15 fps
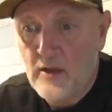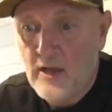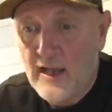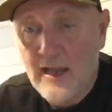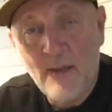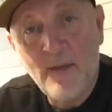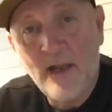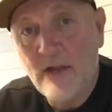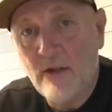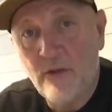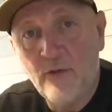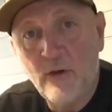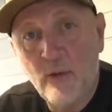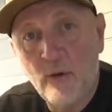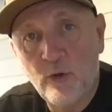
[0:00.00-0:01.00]
eliminate the
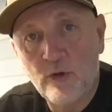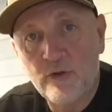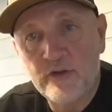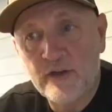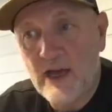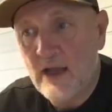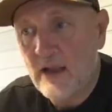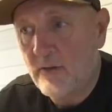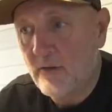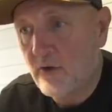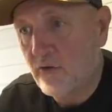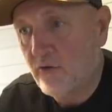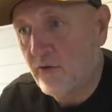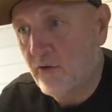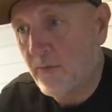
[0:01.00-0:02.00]
three wood altogether
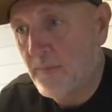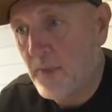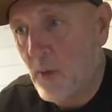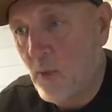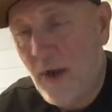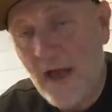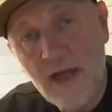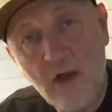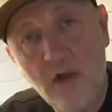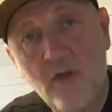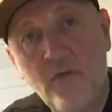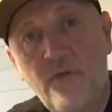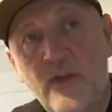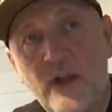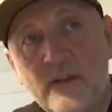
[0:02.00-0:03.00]
because when i got
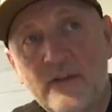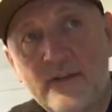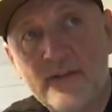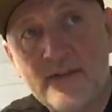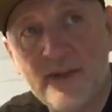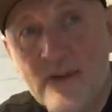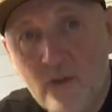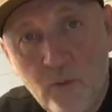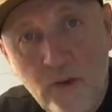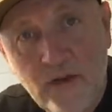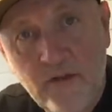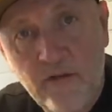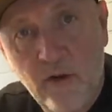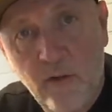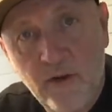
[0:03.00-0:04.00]
fit six
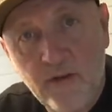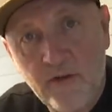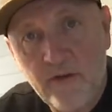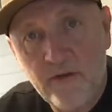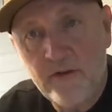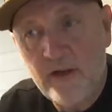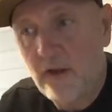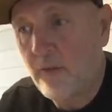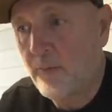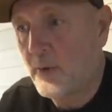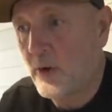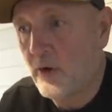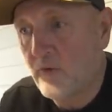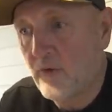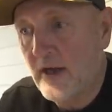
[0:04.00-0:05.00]
weeks ago into the stealth
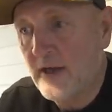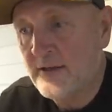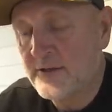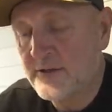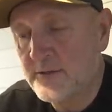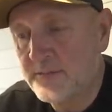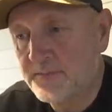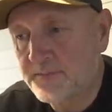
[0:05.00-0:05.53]
product range